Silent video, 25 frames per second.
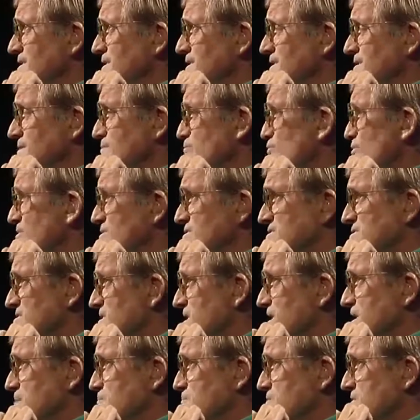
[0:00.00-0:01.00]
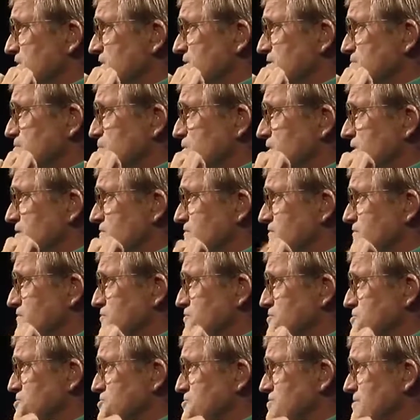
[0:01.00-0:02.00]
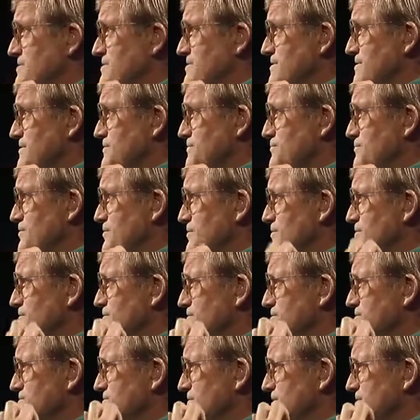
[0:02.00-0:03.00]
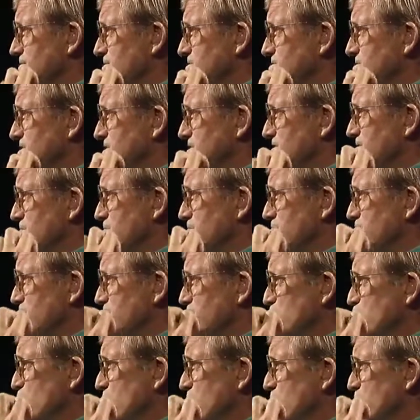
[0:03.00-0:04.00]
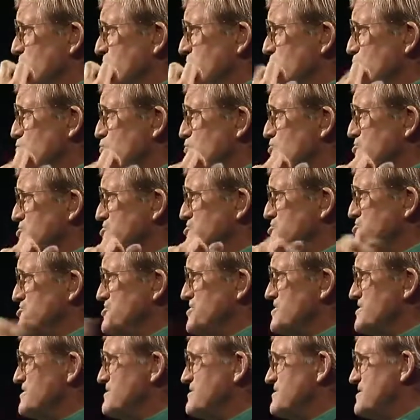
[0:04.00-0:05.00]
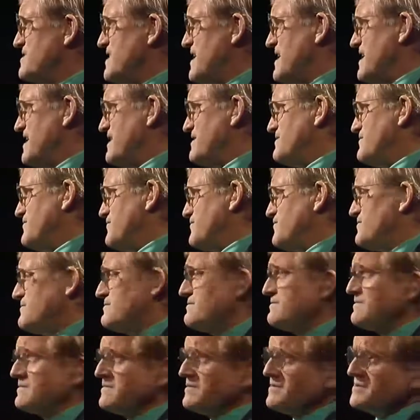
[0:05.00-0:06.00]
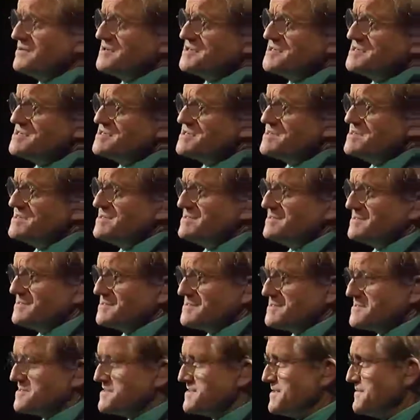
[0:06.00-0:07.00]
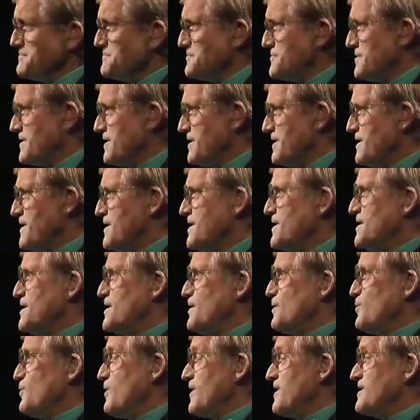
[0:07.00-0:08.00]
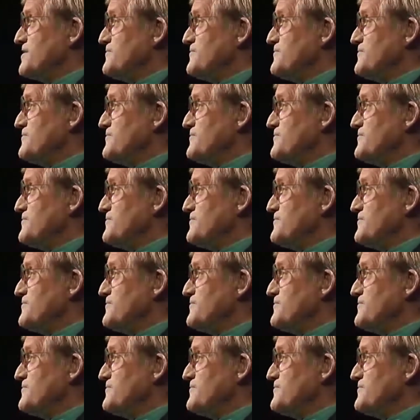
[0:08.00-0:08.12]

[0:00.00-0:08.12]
at one time, at the end of my first year, I think at the Royal College of Art, they said that we were the worst year they'd had for 30 years or something. Well,